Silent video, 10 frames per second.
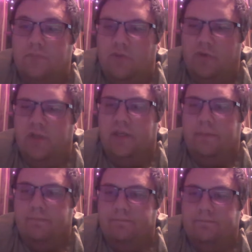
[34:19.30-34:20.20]
Really?
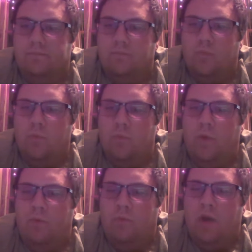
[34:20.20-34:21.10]

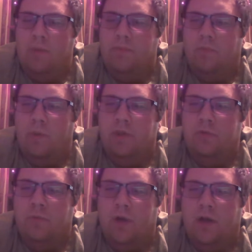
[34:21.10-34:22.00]
Why were
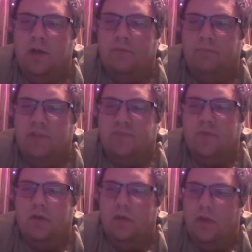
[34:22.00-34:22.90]
you
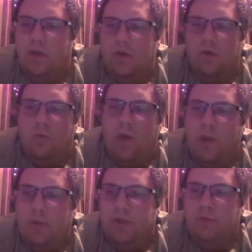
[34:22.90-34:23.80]
mitzvah? Why
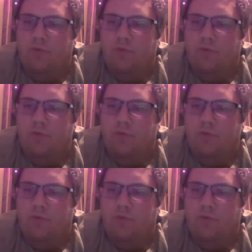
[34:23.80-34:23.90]
were you